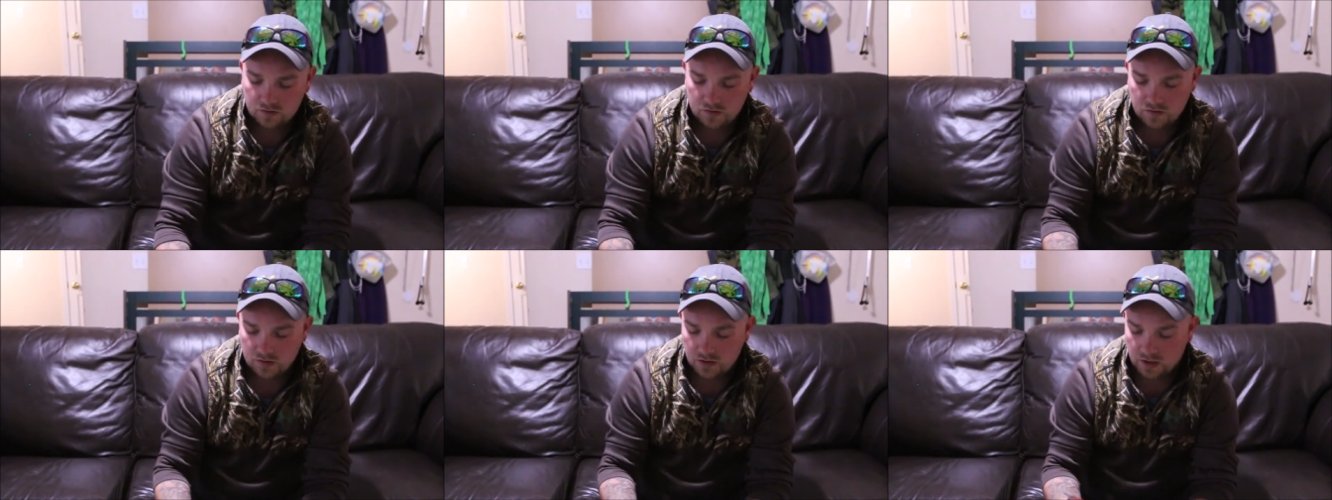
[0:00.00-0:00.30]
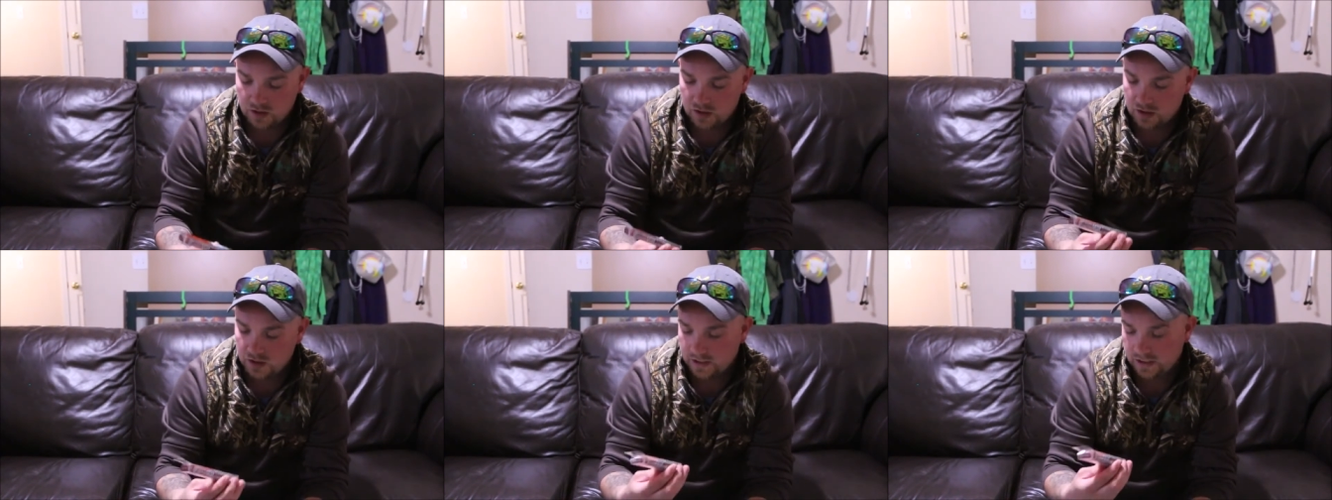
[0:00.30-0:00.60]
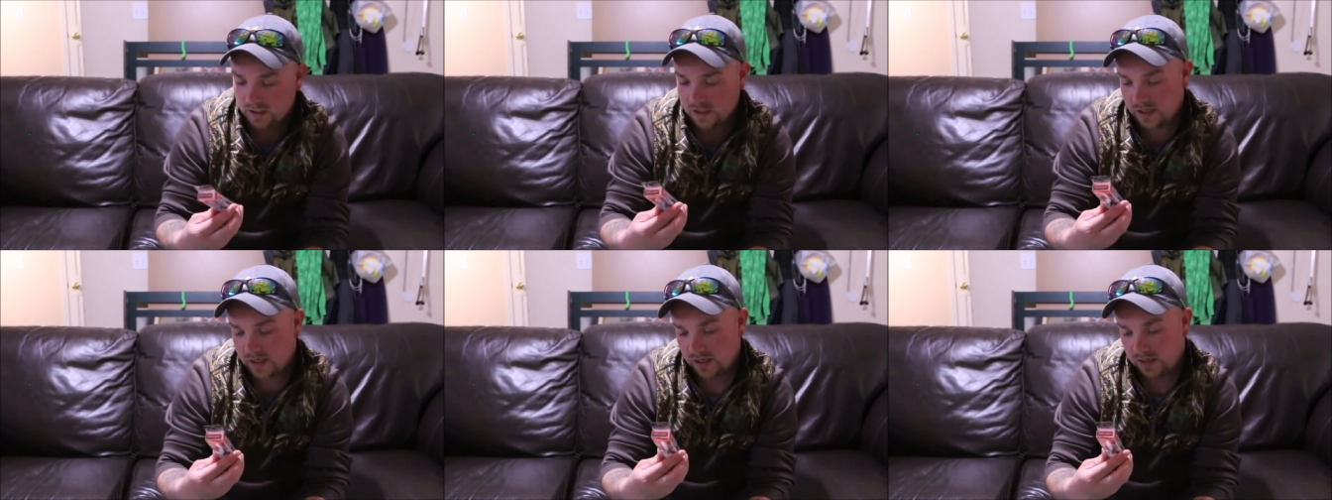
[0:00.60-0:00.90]
I
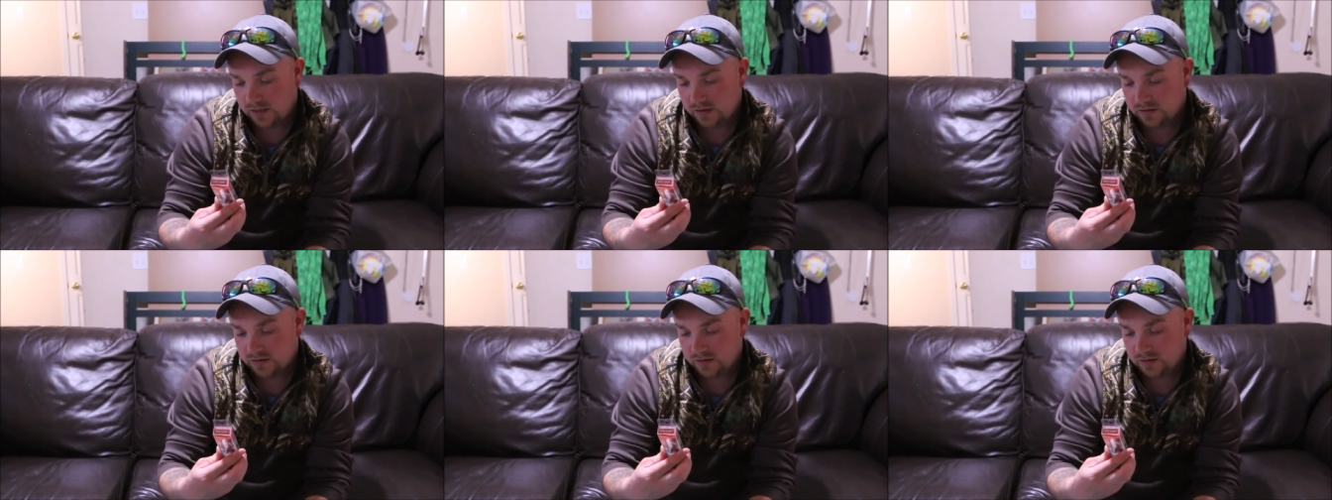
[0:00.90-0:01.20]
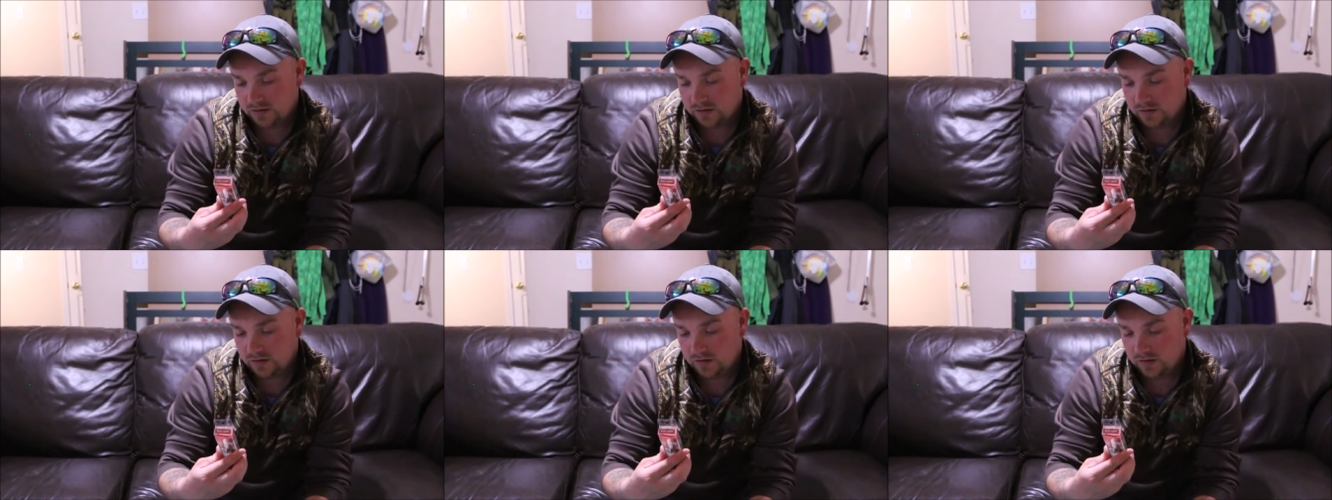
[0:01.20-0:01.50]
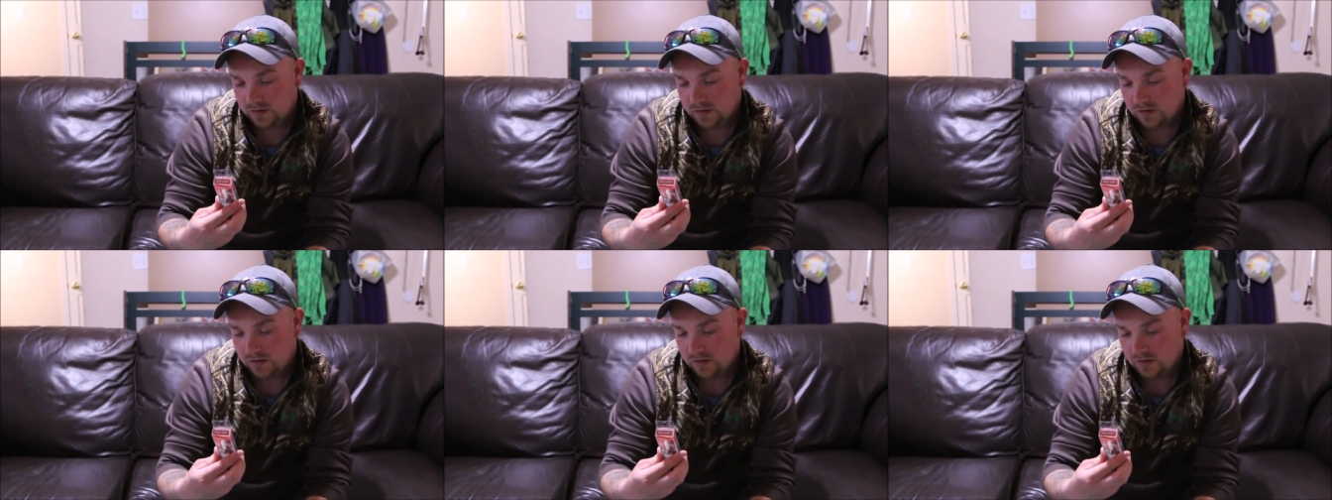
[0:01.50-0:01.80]
got,
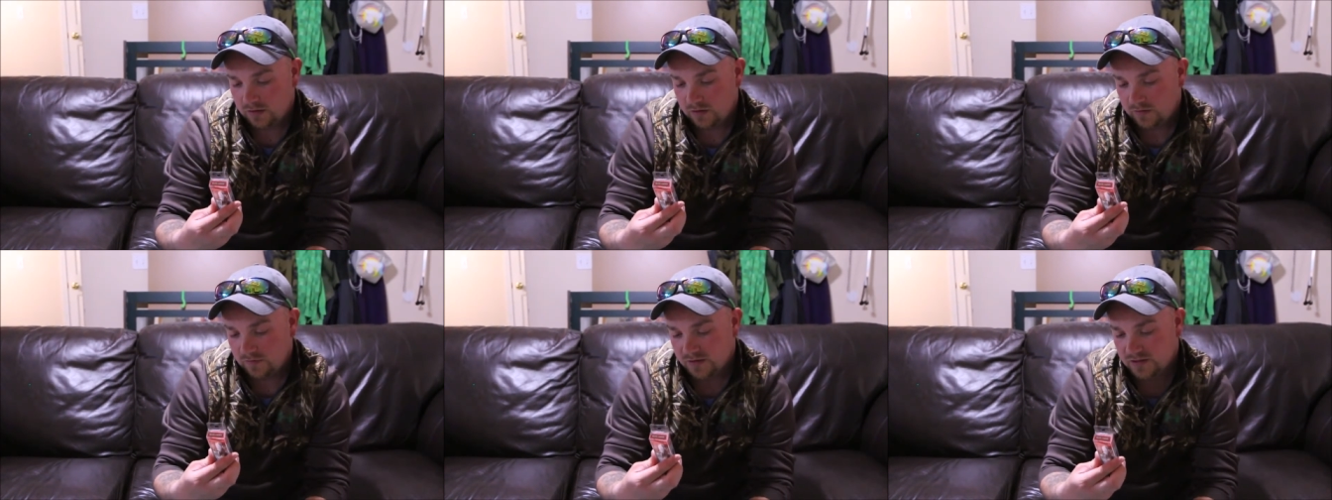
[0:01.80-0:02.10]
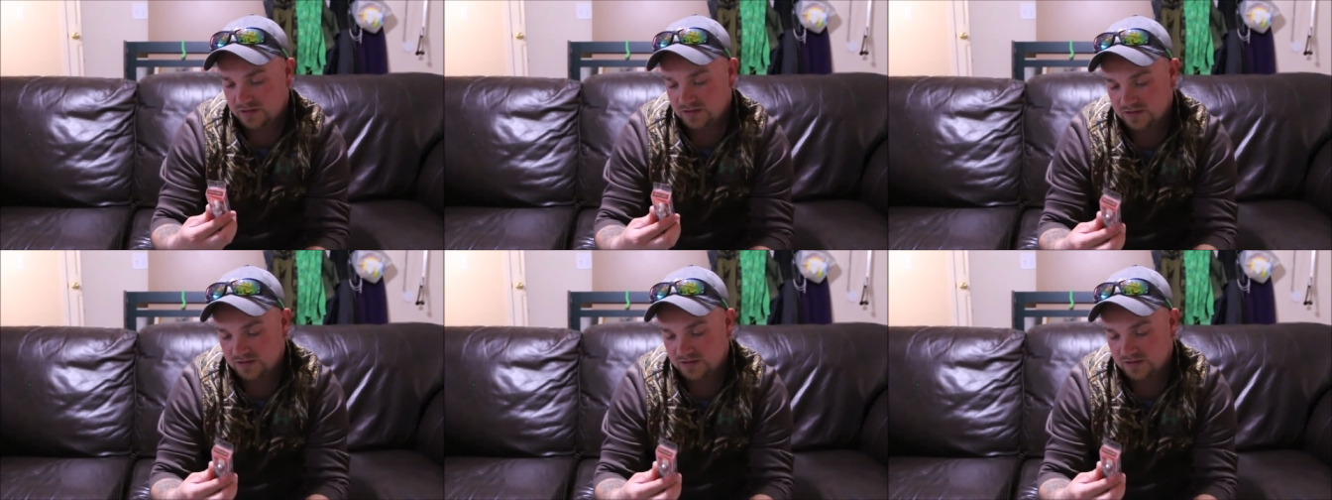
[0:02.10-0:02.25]
this